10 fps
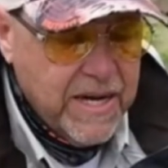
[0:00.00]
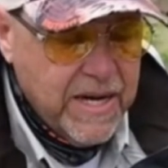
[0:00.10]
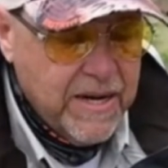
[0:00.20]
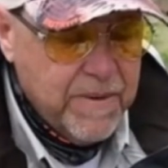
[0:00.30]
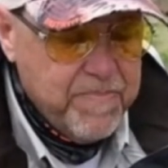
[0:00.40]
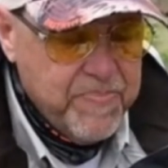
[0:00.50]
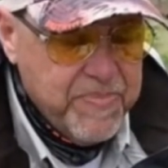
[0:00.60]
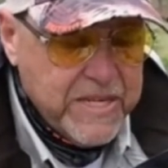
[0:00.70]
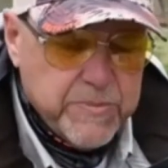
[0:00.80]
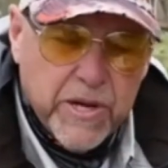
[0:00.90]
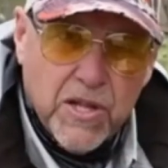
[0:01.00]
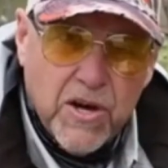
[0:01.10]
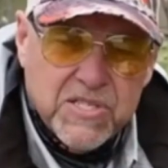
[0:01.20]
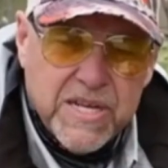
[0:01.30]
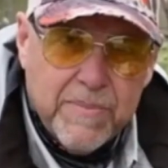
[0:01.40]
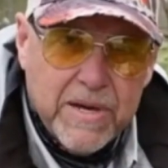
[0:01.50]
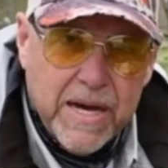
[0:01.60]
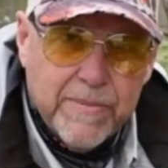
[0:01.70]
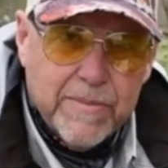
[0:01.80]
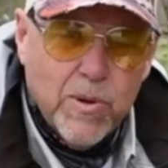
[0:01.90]
it's been a long time
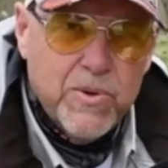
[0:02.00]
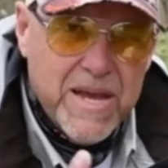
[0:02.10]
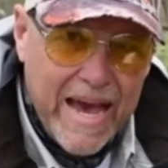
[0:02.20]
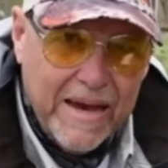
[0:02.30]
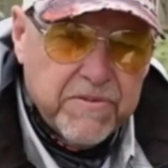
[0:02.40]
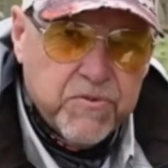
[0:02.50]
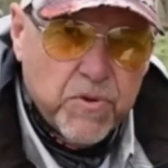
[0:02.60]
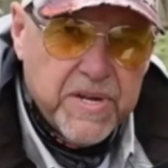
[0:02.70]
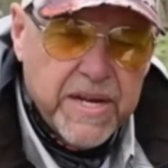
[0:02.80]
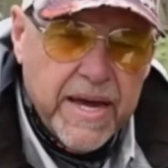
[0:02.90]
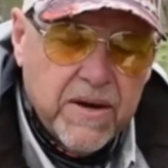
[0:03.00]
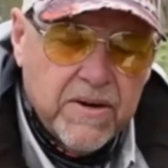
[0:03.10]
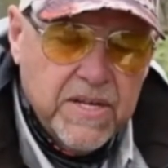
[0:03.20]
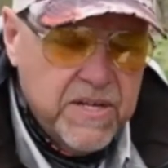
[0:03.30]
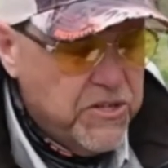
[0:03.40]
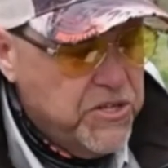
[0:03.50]
coming, but we have it for you now.